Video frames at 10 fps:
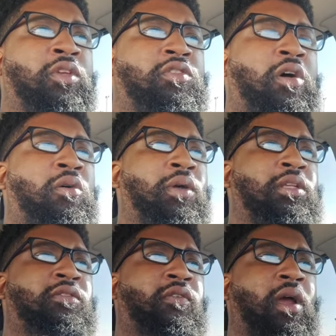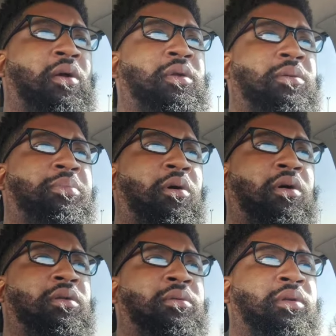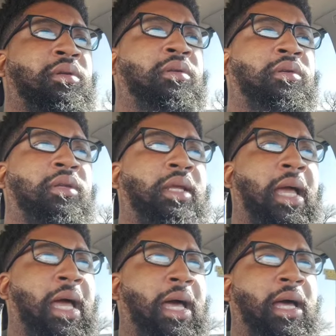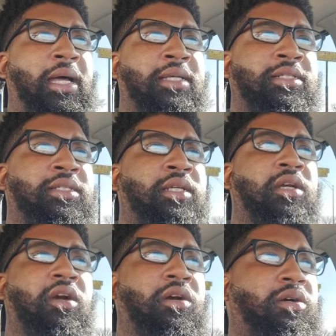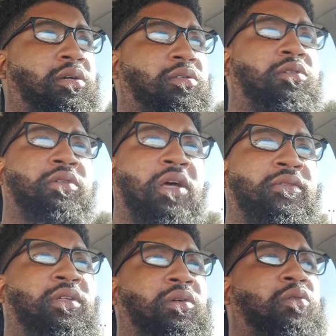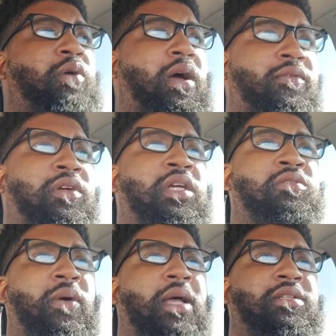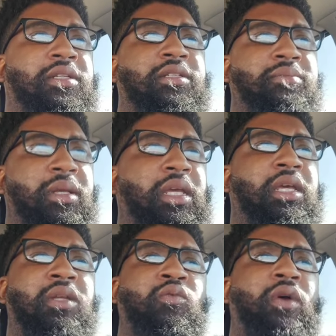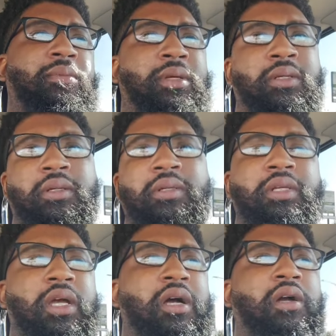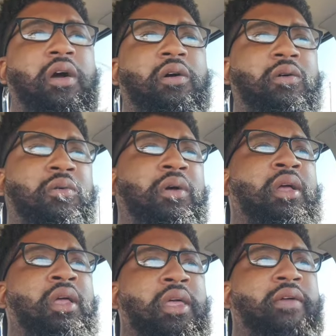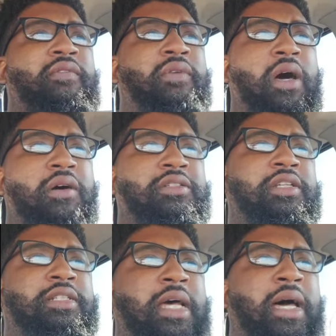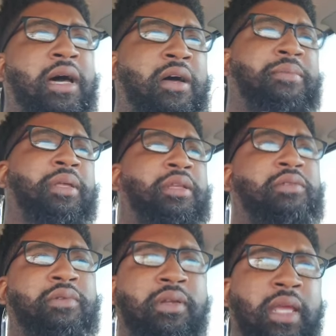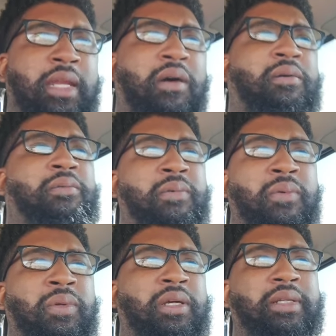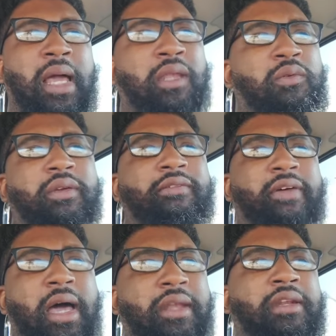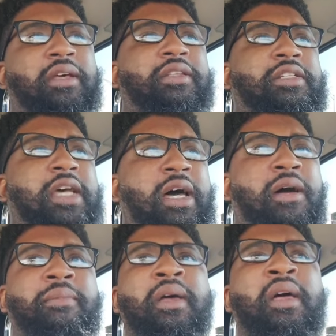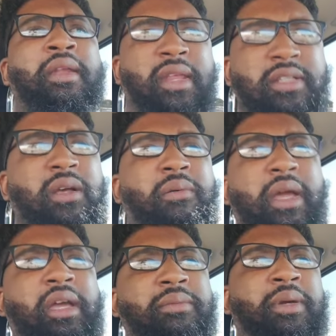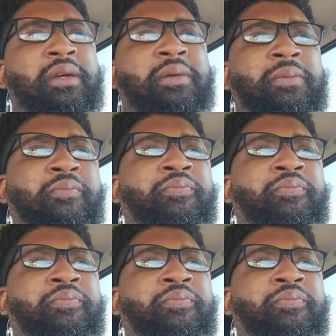So it's very important, guys, girls, whoever is watching this, men, women, young, old. If you lost your job and it don't look like you can find another job, that's okay, man.